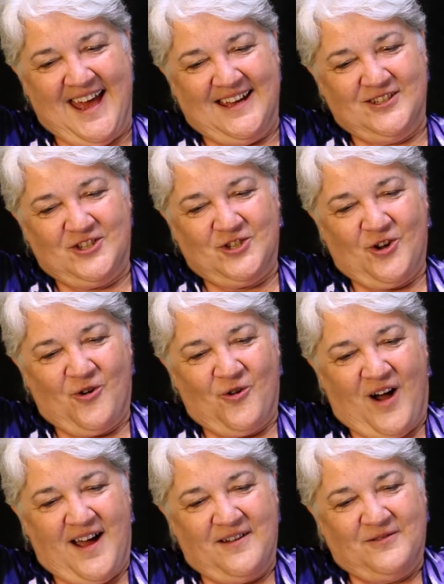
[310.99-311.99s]
And so
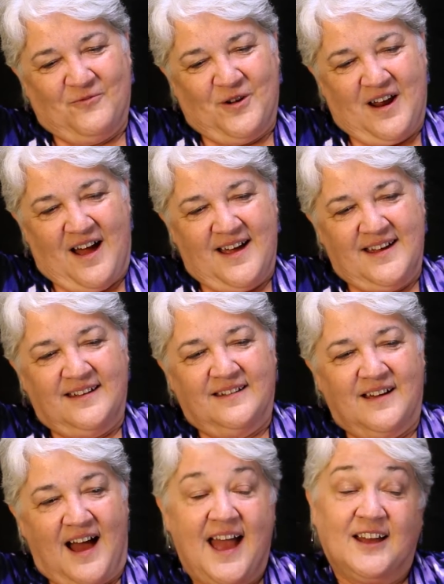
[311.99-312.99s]
I
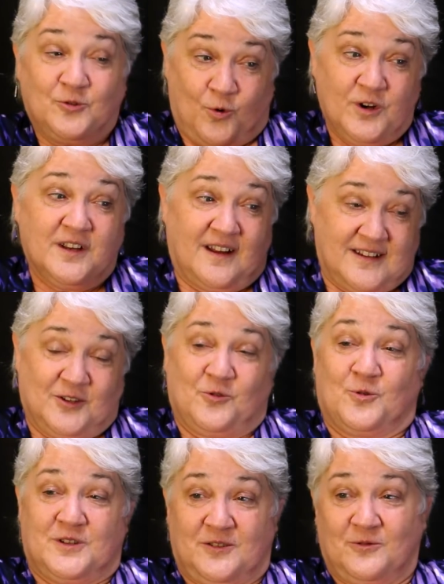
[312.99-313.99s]
had to organize a
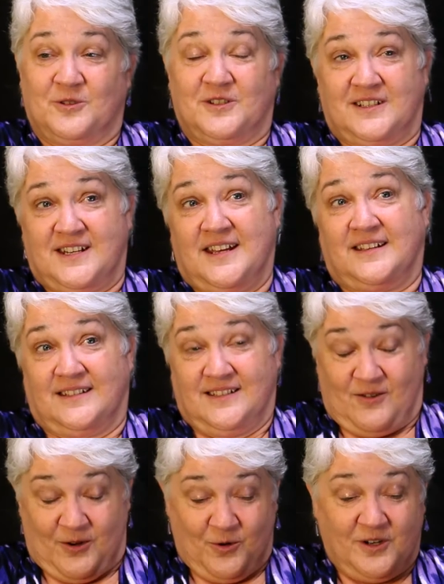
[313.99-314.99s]
course in order to take it,
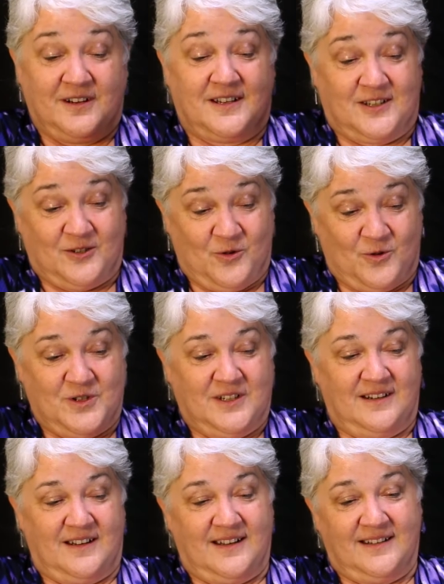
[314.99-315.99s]
so I organized a course,
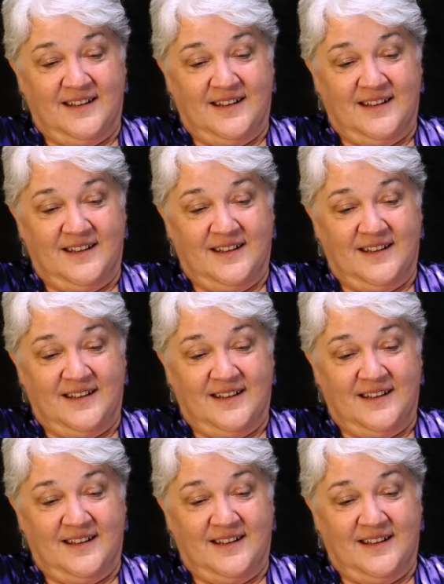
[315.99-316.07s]
and